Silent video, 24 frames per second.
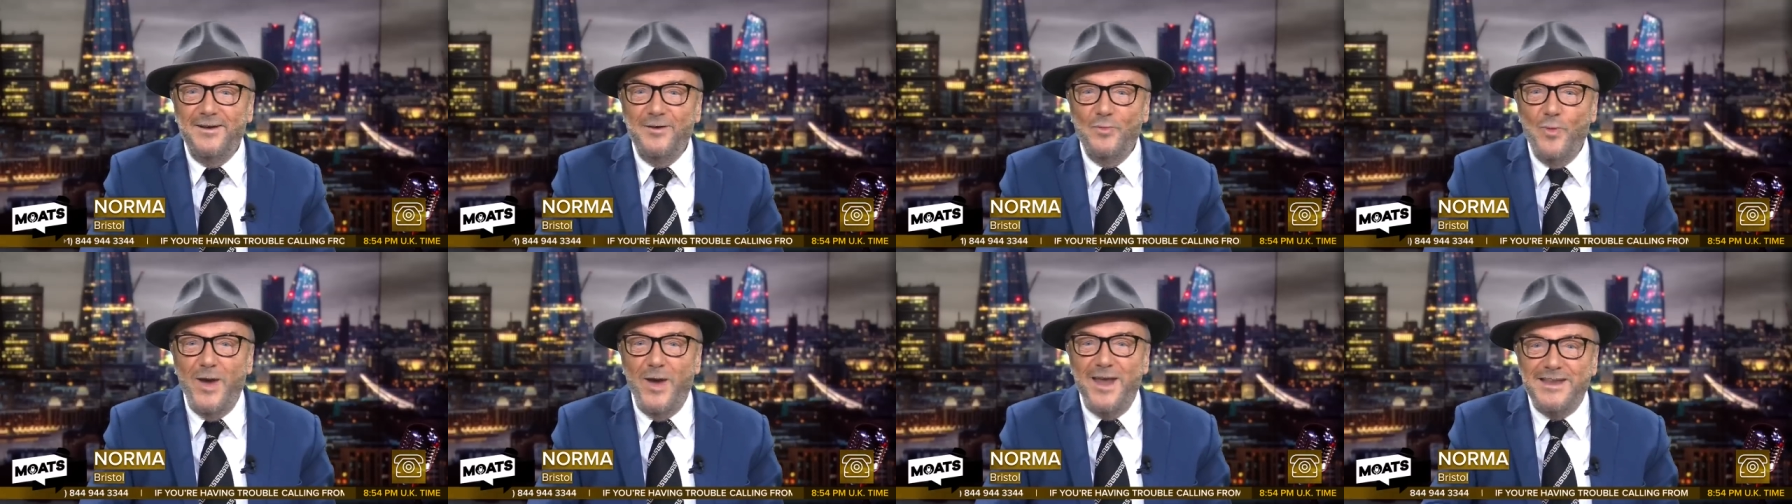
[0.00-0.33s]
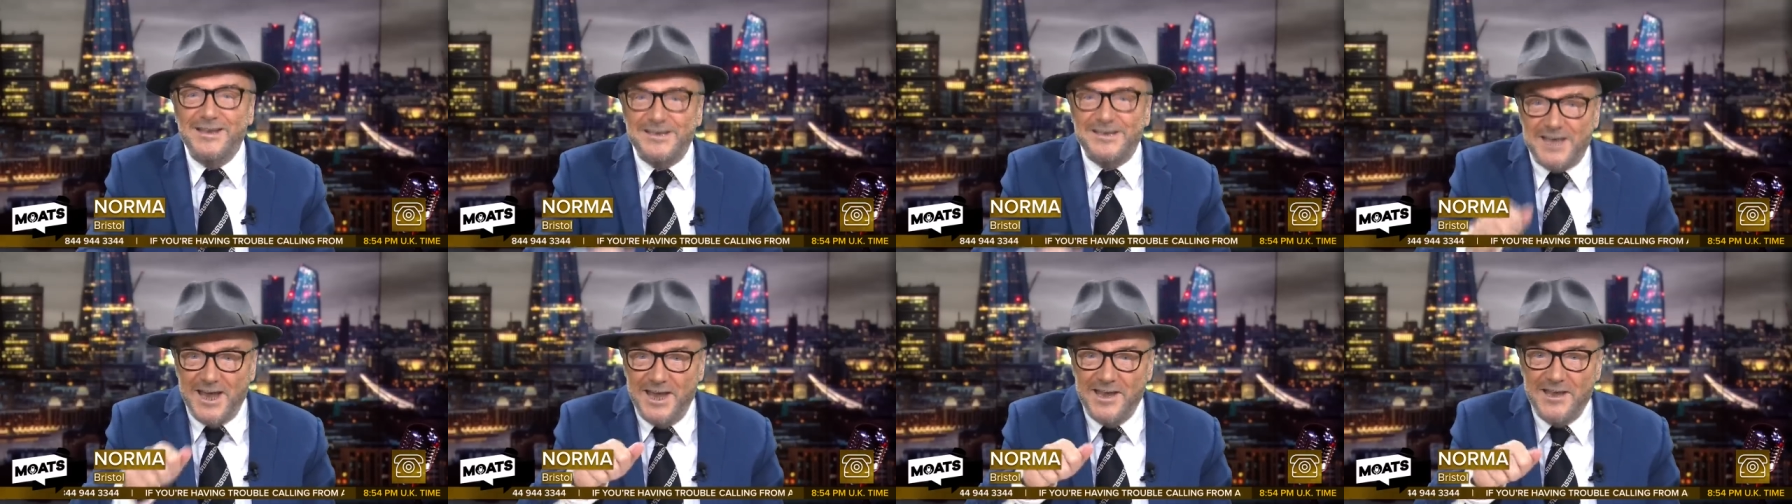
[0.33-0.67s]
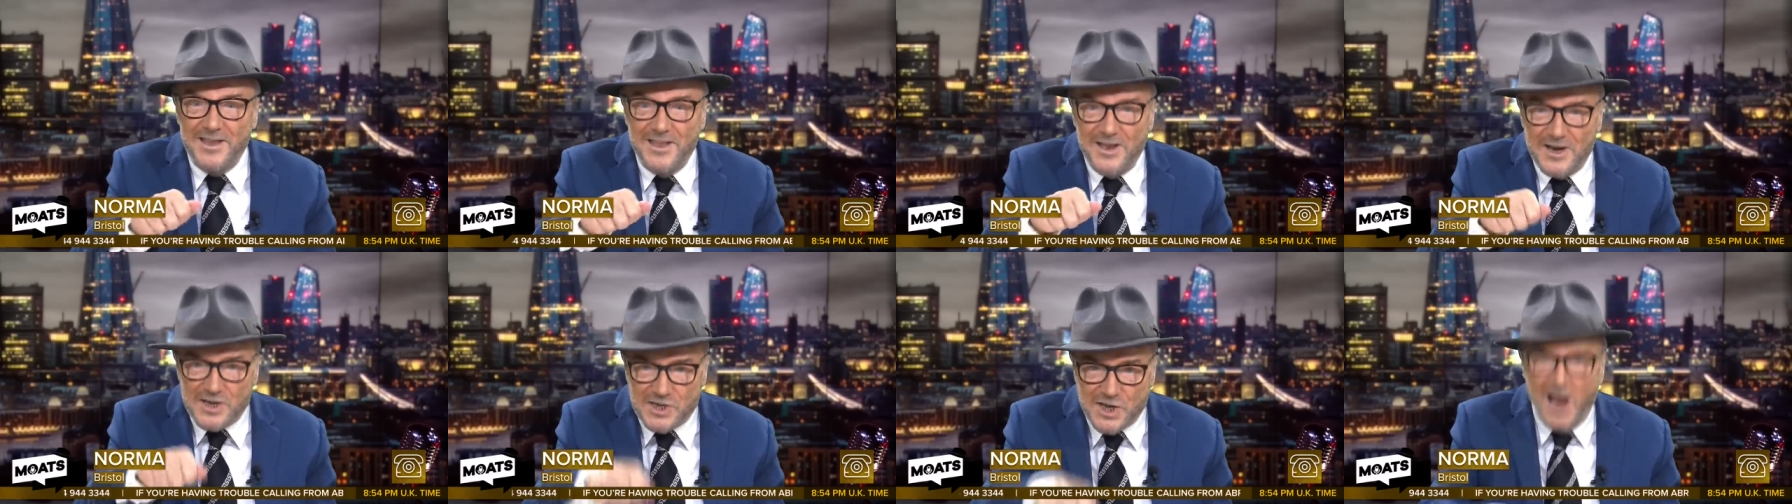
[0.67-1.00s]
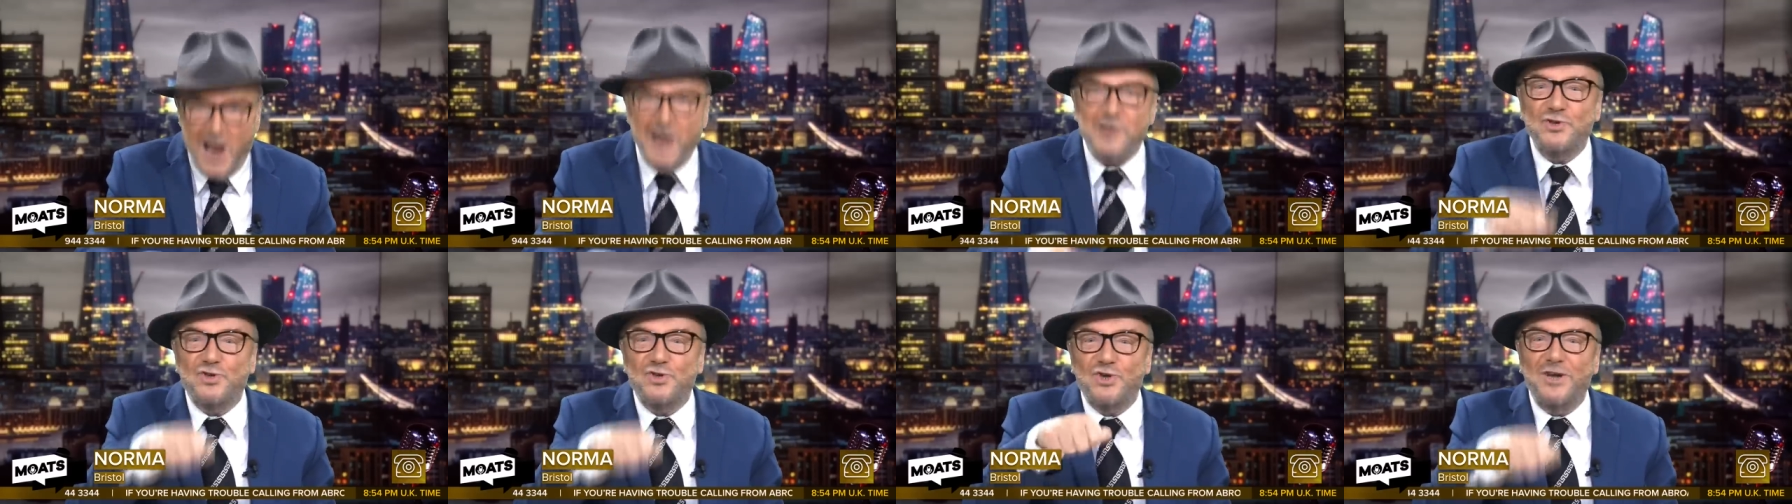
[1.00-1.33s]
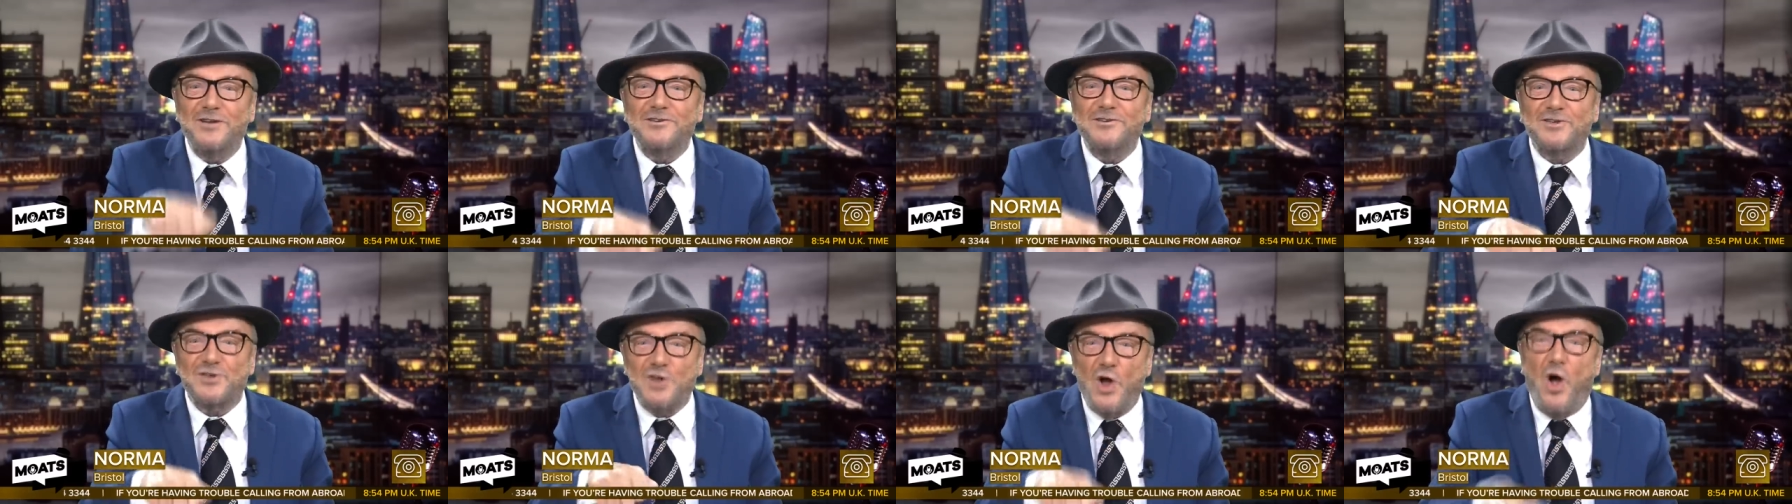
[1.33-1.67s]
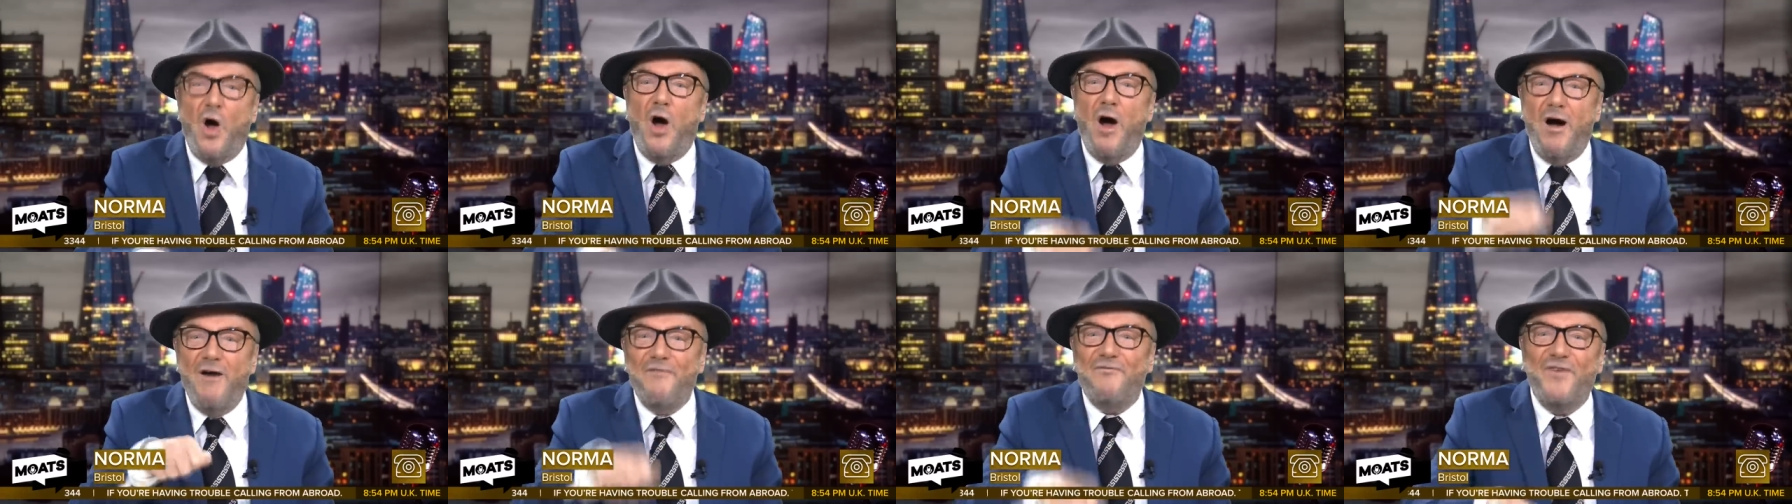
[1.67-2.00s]
when he's in the dungeons
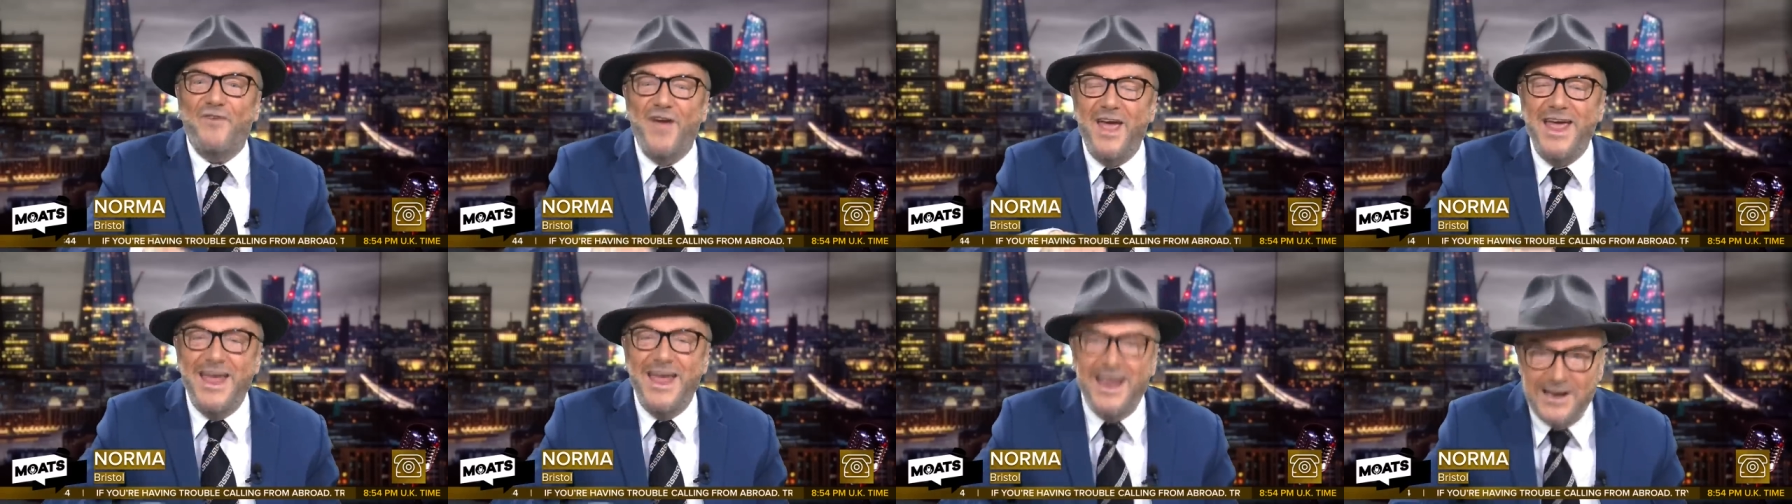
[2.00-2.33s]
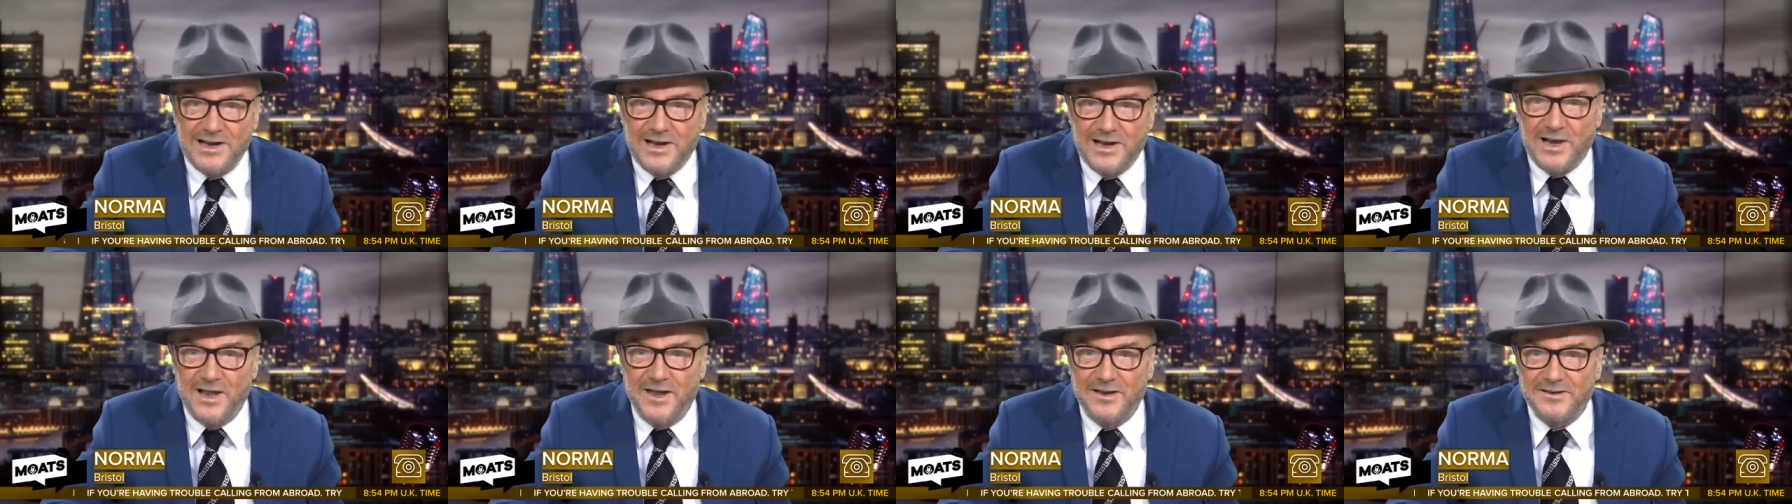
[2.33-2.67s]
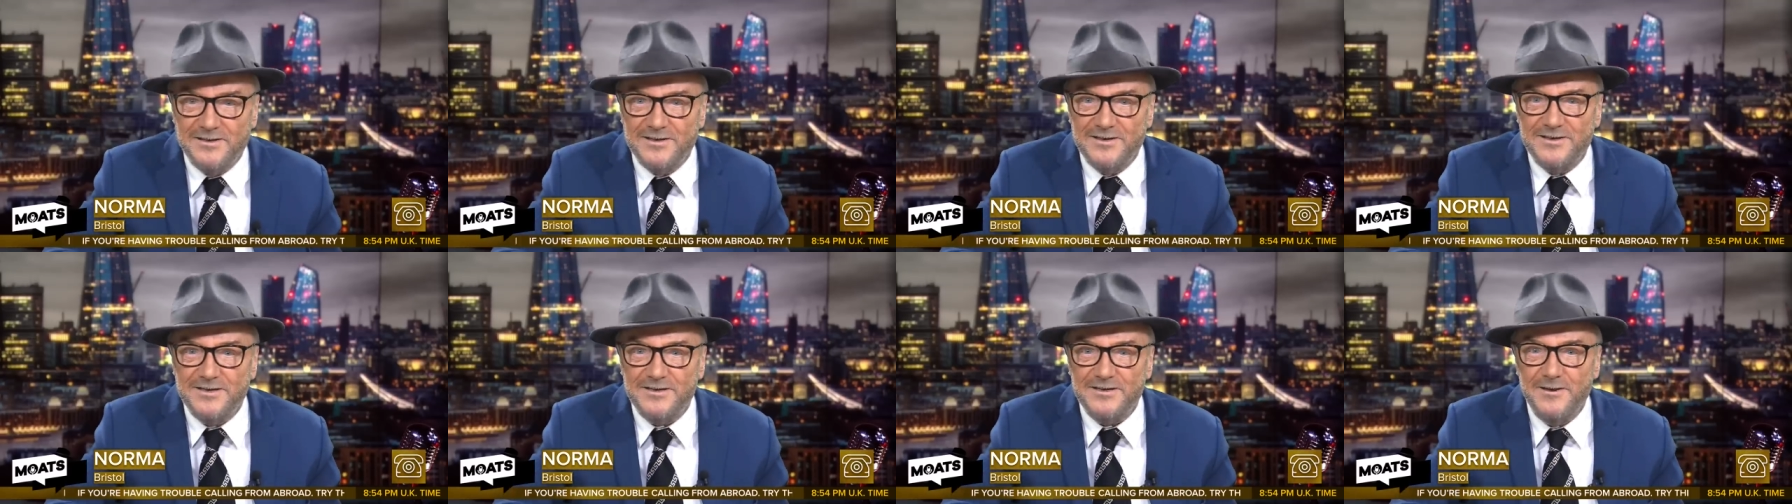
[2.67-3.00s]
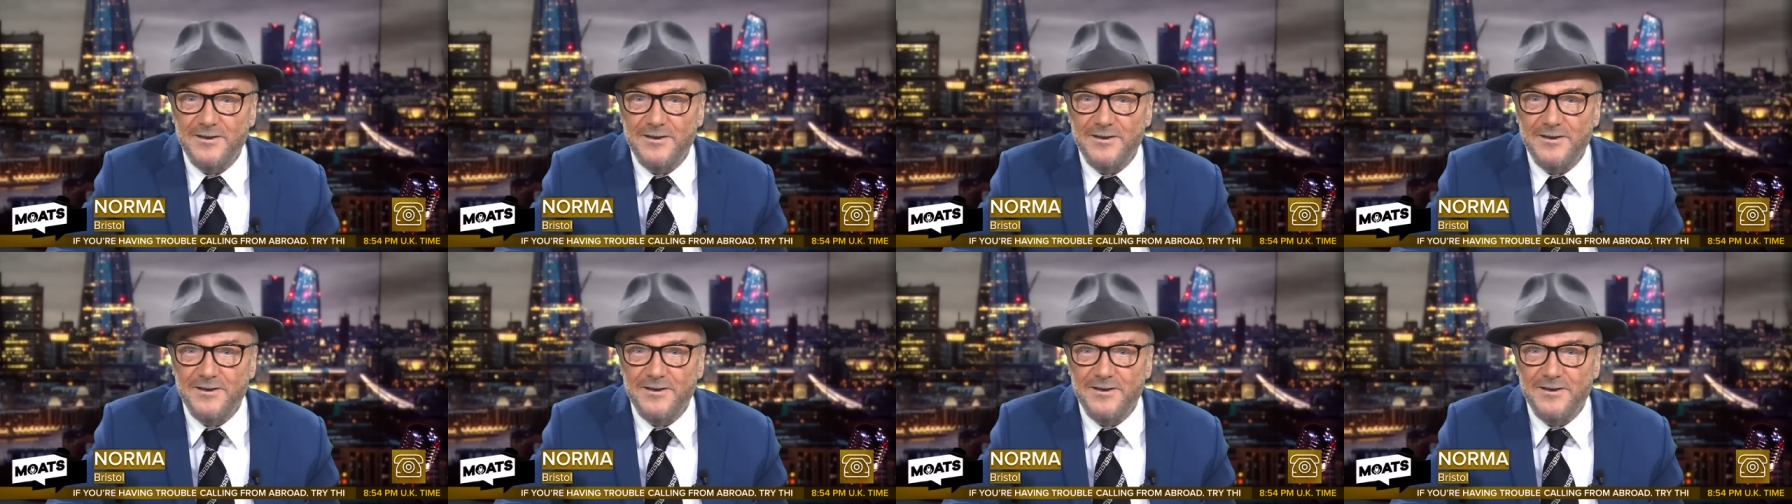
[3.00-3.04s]
of England.